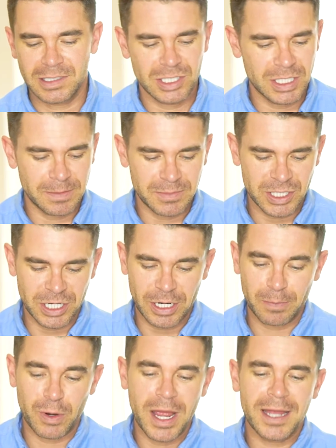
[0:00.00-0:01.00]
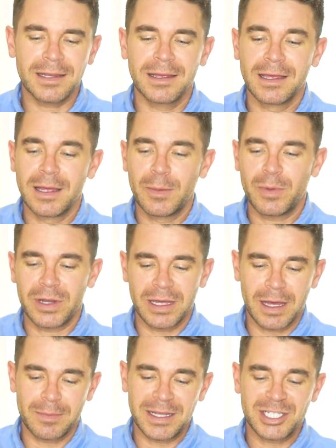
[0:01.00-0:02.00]
cheap generic brand, putting it
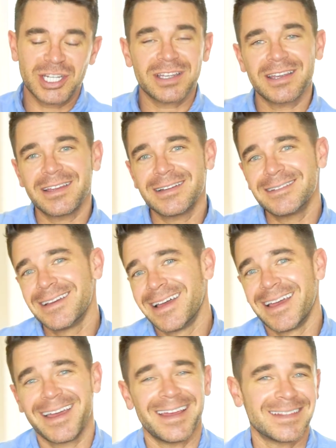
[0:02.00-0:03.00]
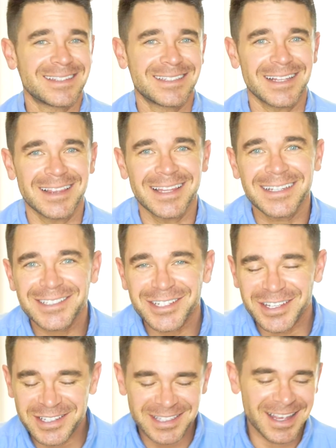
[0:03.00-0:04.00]
on my chicken. It's
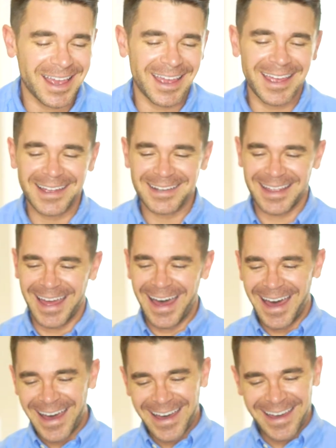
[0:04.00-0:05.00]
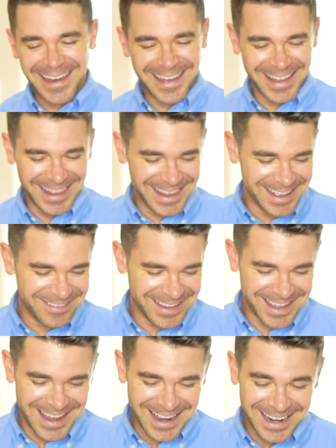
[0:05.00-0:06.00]
delicious and I love
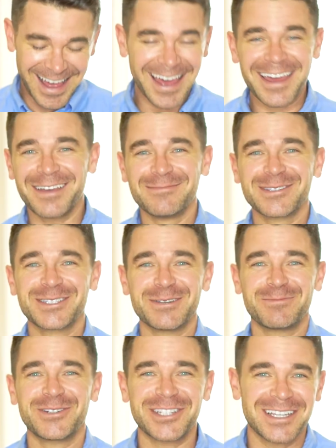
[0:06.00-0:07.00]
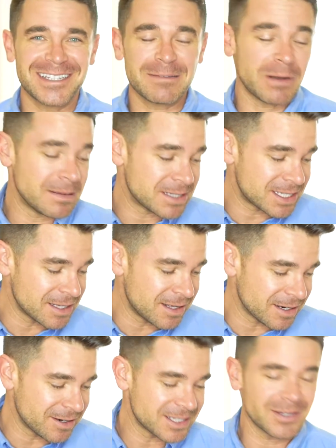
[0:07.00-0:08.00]
it. And I am super cheesy, but I'm still
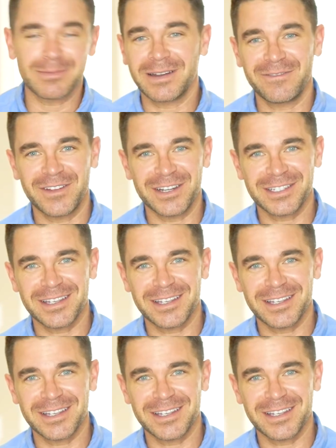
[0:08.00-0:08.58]
hungry, so I'm gonna finish